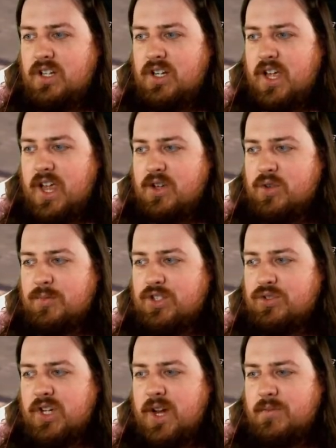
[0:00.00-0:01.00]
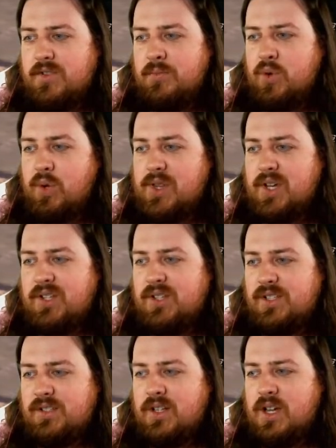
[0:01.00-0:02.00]
Hey, you're Mr. Chavvy, the boy that
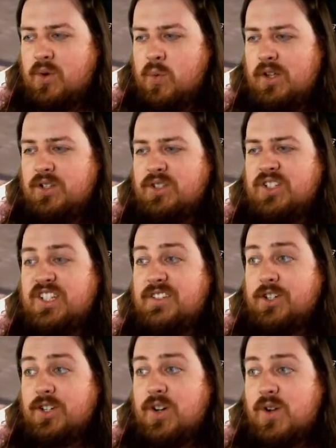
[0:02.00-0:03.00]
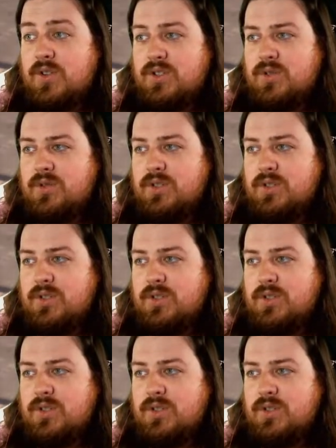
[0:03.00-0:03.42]
quelled Cleaver, aren't you?